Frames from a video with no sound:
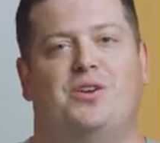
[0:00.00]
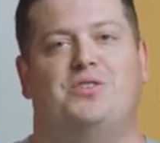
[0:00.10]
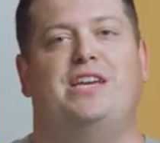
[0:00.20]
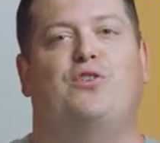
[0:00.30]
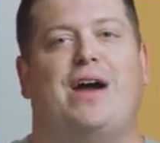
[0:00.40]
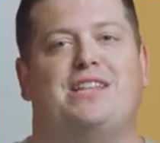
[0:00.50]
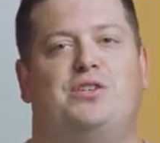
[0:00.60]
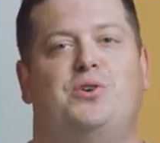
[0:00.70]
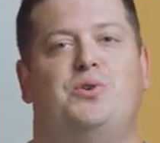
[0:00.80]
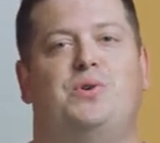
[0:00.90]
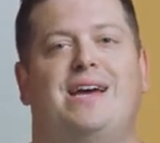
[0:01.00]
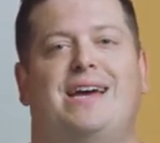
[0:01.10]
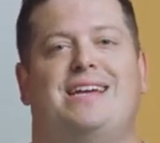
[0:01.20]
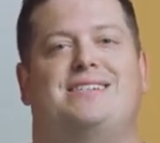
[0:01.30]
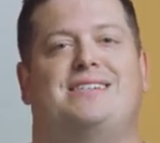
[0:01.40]
You see, gratitude
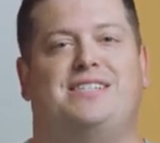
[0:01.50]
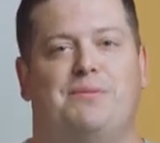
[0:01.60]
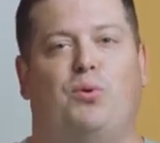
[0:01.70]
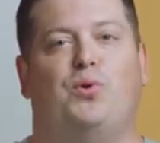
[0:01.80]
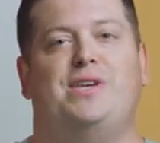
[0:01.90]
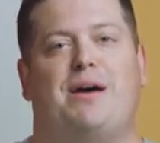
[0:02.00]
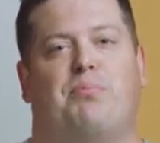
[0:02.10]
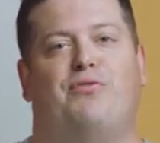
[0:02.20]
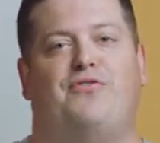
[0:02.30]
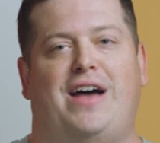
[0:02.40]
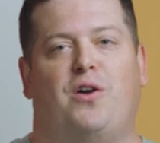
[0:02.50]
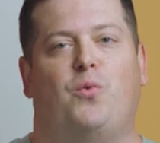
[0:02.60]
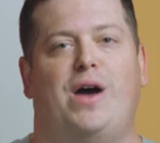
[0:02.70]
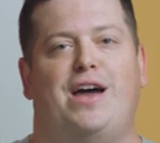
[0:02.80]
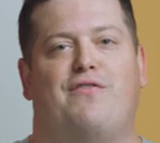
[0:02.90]
is a simple yet
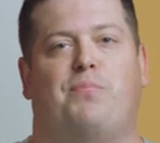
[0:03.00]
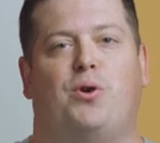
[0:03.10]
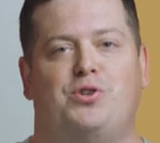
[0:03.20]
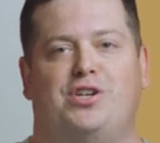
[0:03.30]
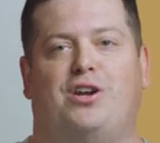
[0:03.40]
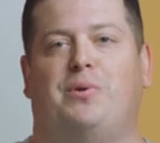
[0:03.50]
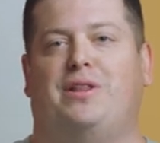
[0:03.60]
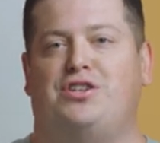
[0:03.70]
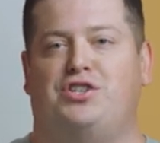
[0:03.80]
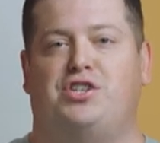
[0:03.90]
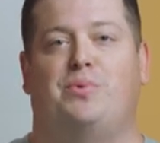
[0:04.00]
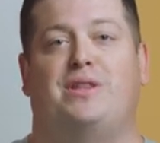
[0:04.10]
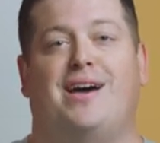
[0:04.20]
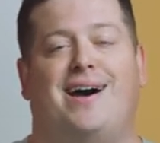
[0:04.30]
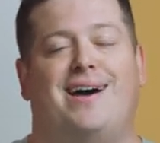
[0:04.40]
profound way of approaching our relationship
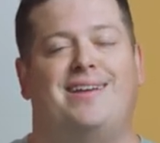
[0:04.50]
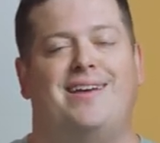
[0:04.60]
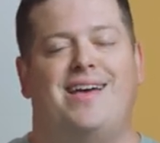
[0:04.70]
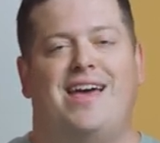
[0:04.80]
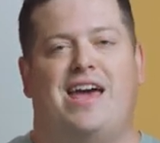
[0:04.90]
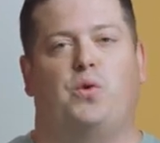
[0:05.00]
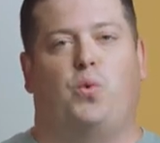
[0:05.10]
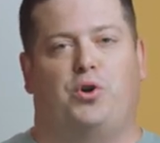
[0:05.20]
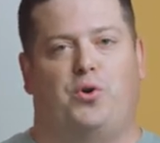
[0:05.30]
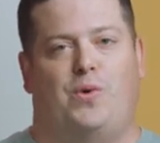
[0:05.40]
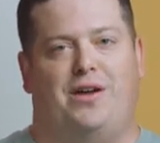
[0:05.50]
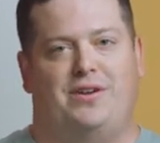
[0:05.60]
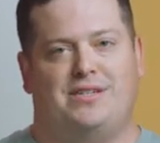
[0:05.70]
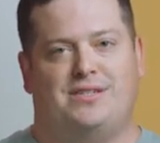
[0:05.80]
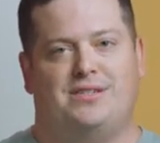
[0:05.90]
with God and the world around
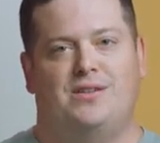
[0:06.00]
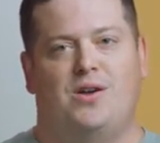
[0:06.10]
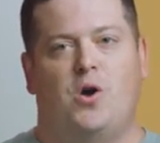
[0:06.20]
us.